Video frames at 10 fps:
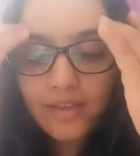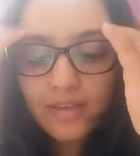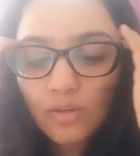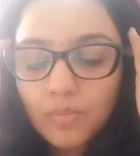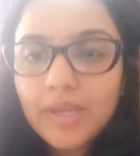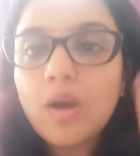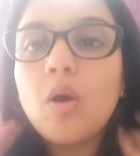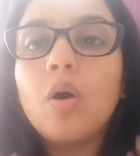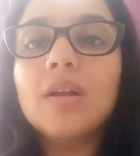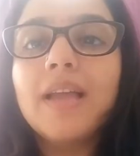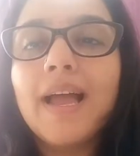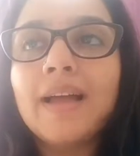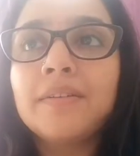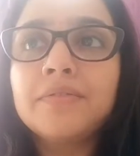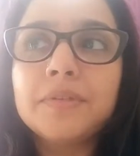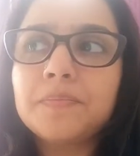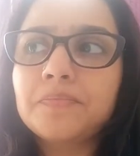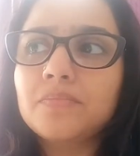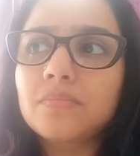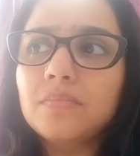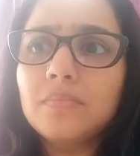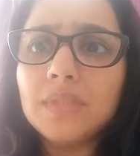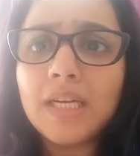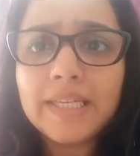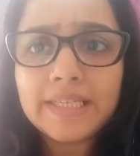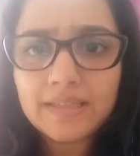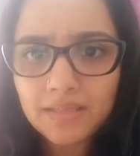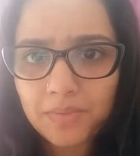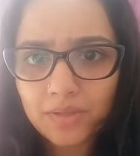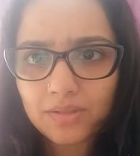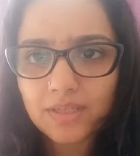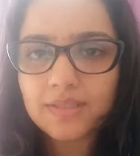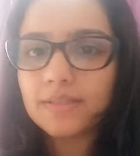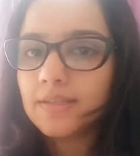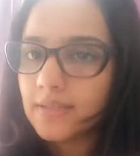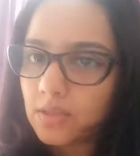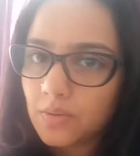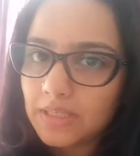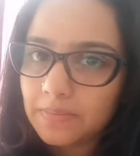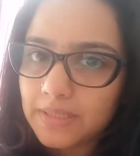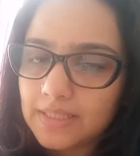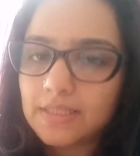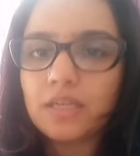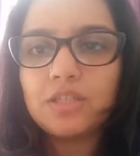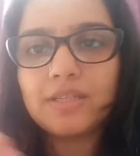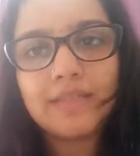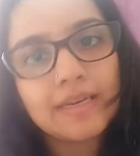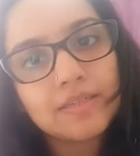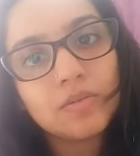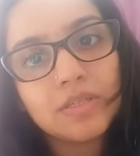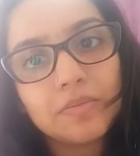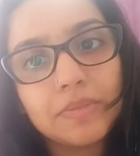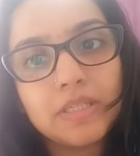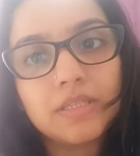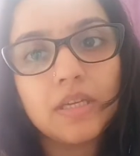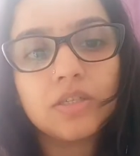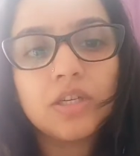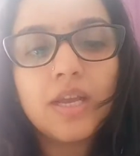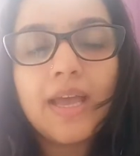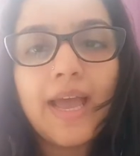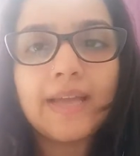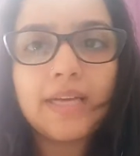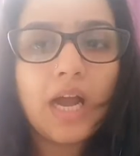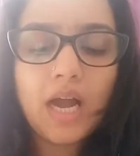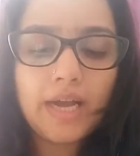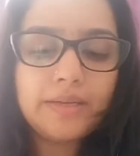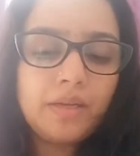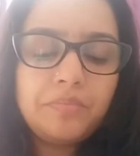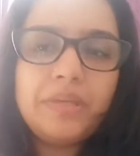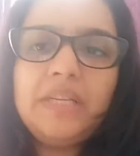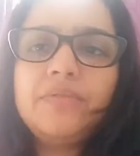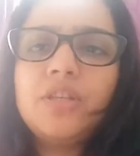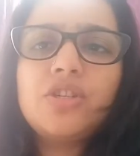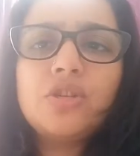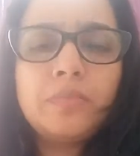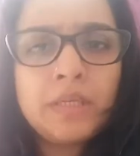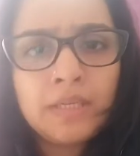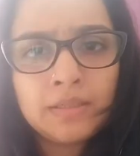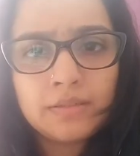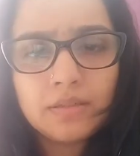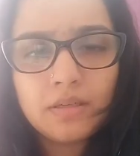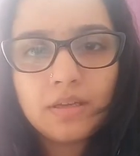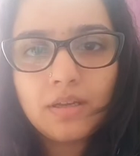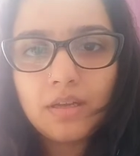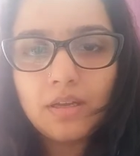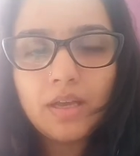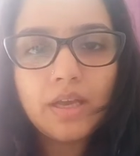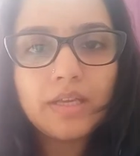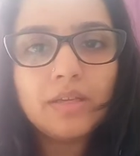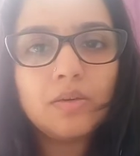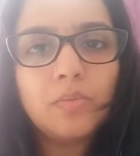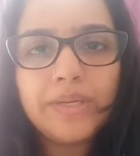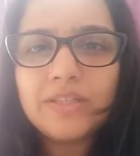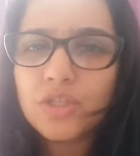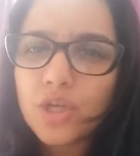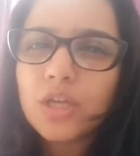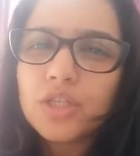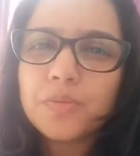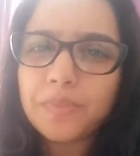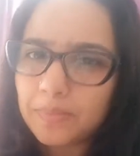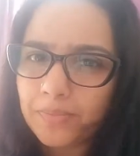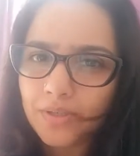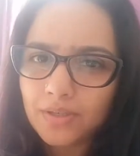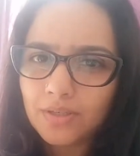You know, we all have ideas about things. This is going to be such and that is going to be such, and I believe this should be done. You know, we judge people.